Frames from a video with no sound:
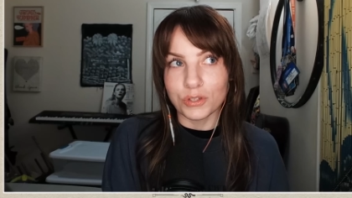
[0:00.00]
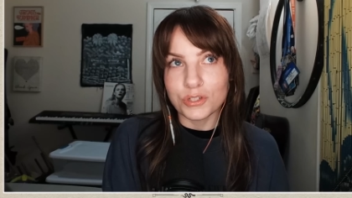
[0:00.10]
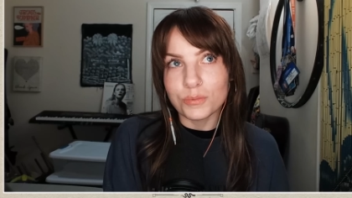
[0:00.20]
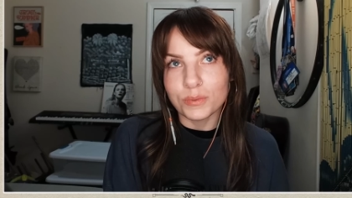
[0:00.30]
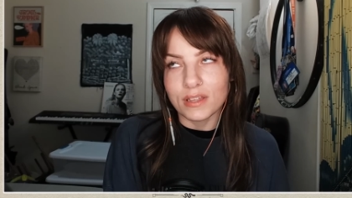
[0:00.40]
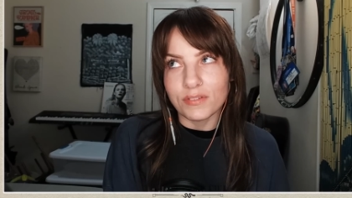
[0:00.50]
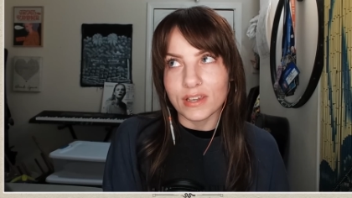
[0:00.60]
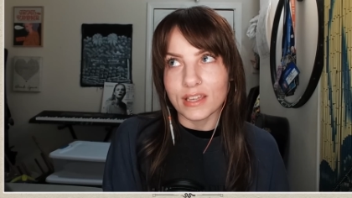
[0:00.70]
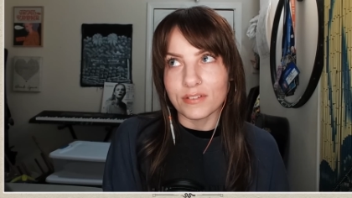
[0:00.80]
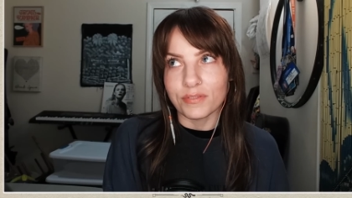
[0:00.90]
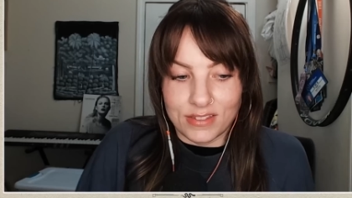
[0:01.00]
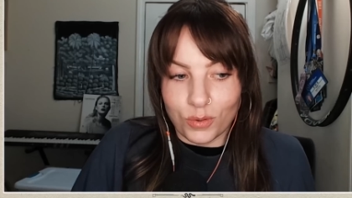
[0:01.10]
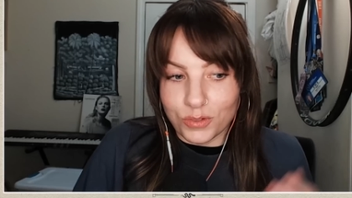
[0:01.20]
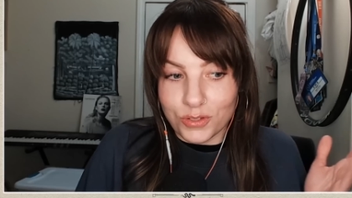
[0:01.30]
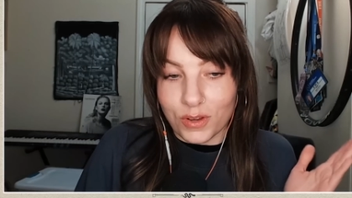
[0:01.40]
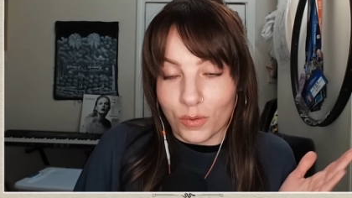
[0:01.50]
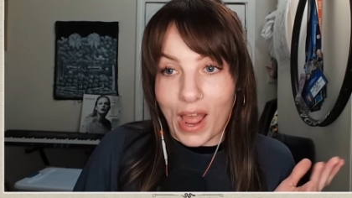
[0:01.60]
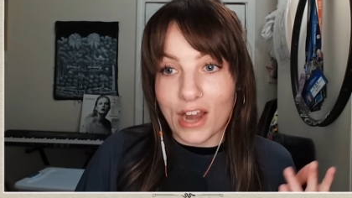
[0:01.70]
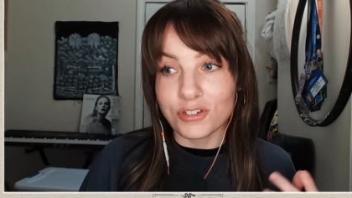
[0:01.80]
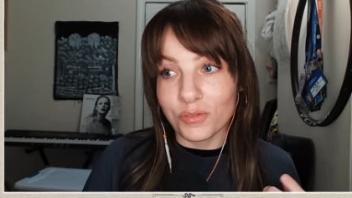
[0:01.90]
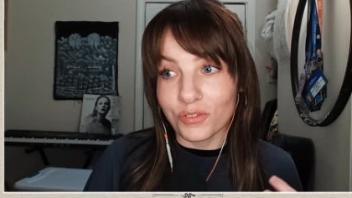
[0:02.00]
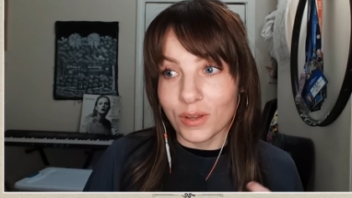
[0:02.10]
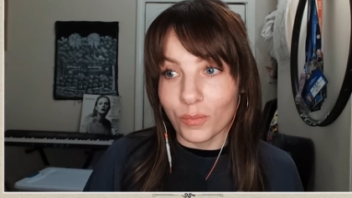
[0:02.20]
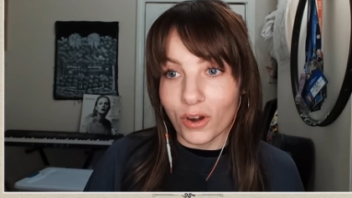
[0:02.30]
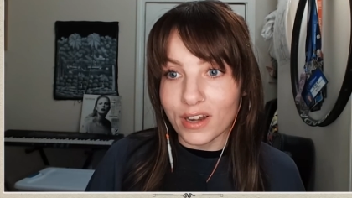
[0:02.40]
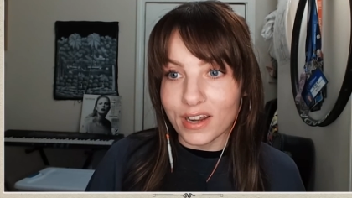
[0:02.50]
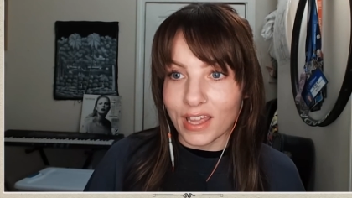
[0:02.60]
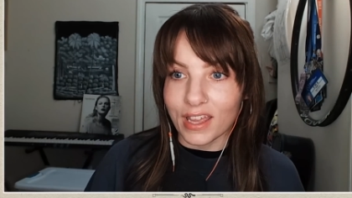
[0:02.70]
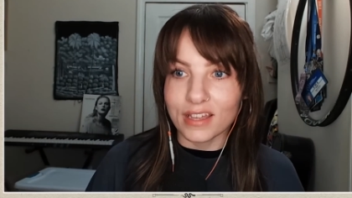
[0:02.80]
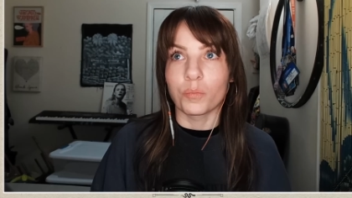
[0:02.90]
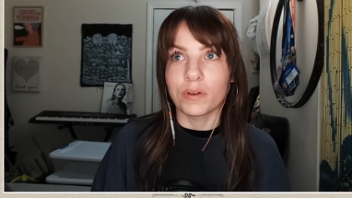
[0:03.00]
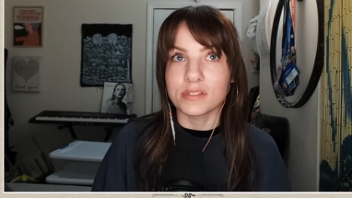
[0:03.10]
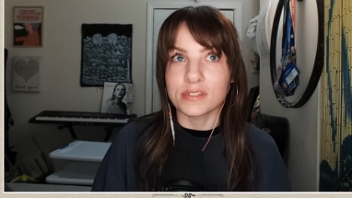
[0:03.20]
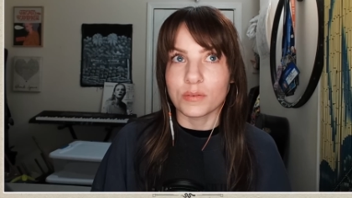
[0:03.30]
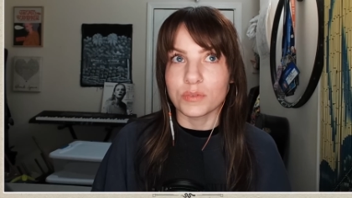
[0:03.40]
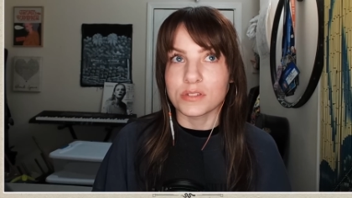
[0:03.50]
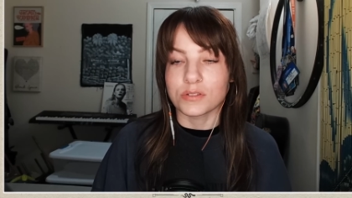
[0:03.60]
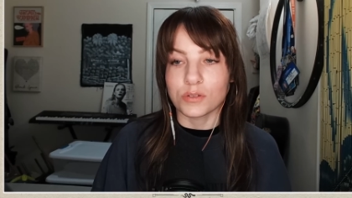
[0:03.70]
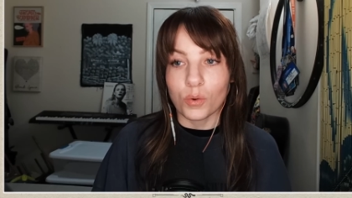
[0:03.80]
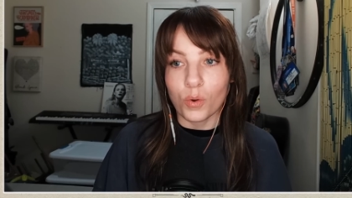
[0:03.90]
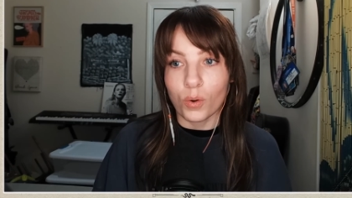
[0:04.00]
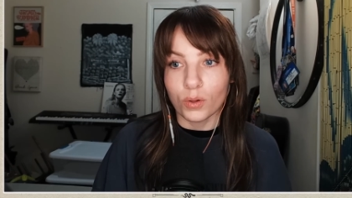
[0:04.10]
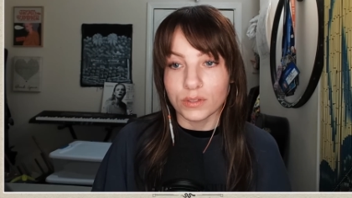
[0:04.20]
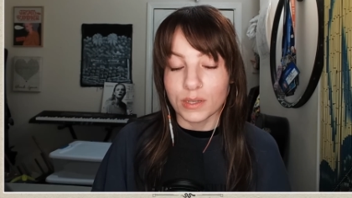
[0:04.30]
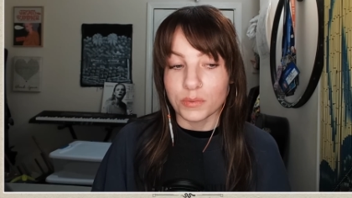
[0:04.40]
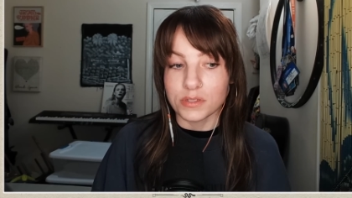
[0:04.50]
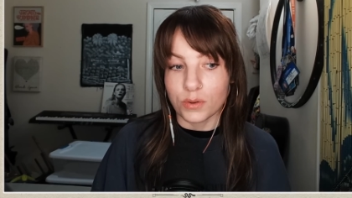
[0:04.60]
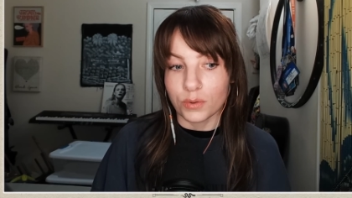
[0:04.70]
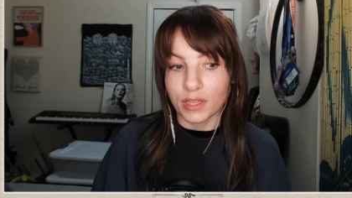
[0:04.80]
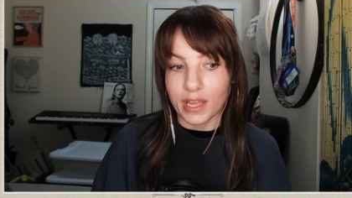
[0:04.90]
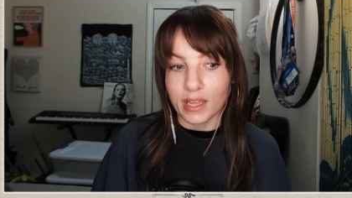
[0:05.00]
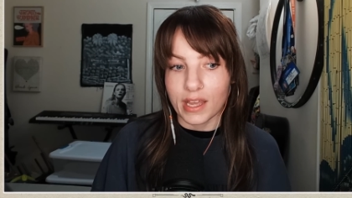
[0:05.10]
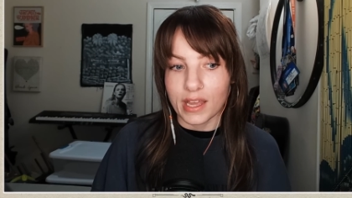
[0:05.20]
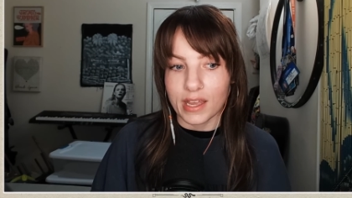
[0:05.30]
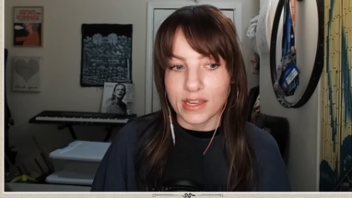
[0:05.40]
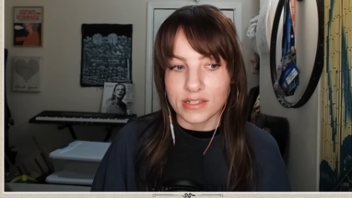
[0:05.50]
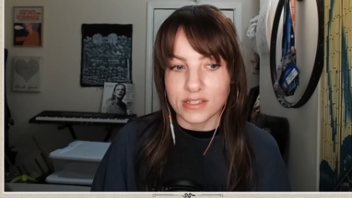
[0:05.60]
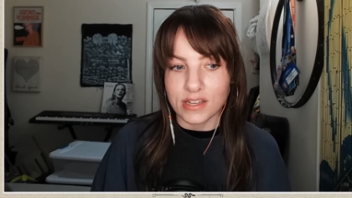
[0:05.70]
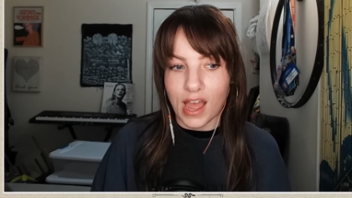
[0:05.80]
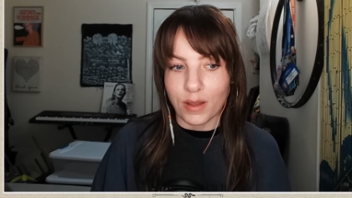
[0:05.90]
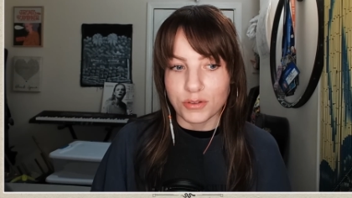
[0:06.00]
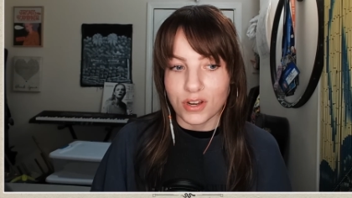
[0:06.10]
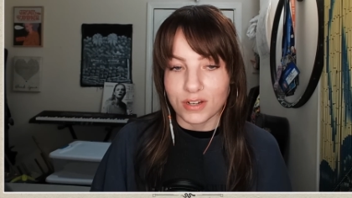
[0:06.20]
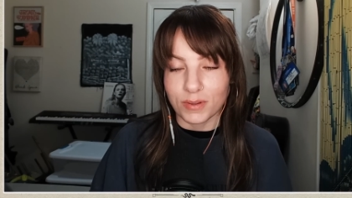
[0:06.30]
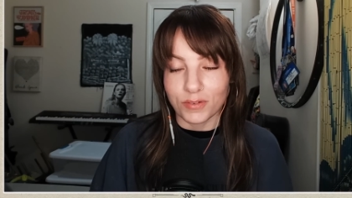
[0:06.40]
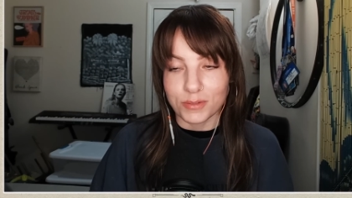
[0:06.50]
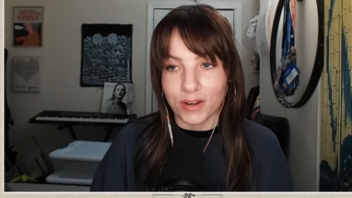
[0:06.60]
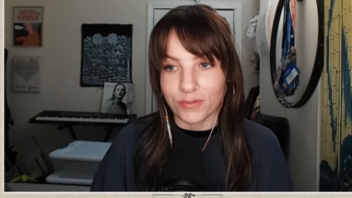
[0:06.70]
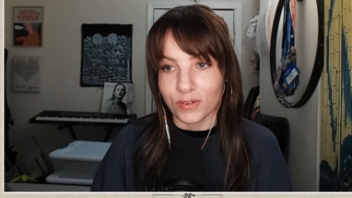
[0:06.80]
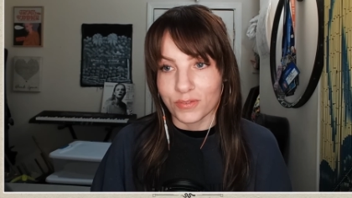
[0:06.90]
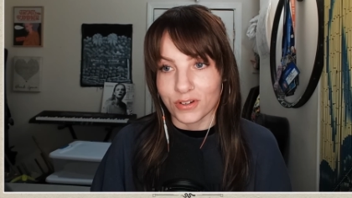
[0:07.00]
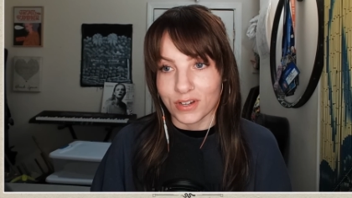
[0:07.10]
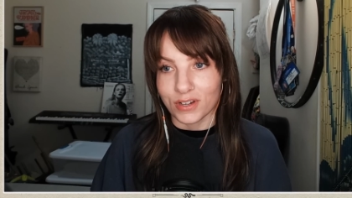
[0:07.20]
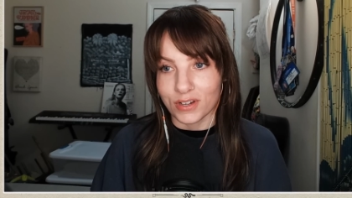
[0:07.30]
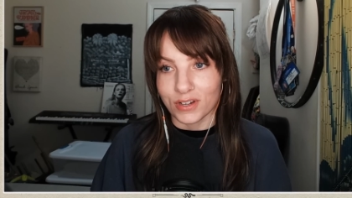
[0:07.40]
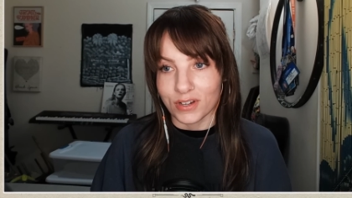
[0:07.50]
you believe it if I told you there actually really weren't any? Because it was so cold, it was so late, and I was trying to be respectful of your neighbors.